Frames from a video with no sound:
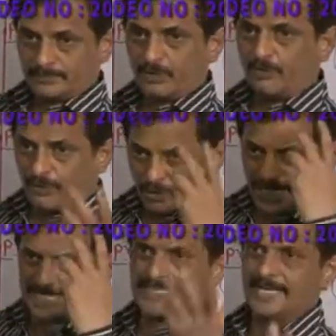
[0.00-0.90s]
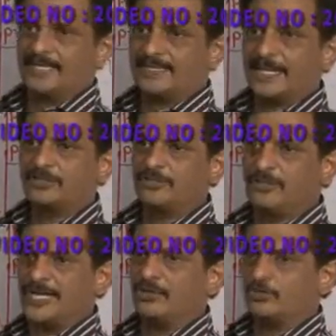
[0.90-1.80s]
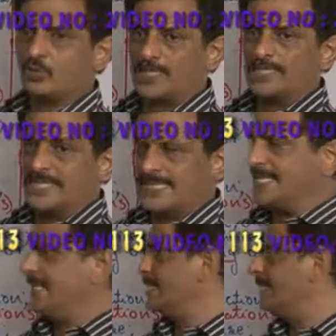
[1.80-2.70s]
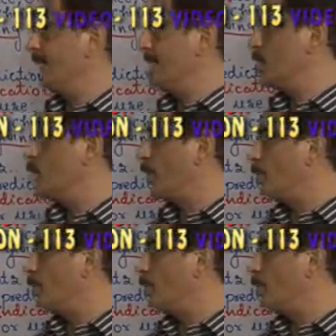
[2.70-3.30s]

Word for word: You are forecasting and trying to find out what disease somebody is going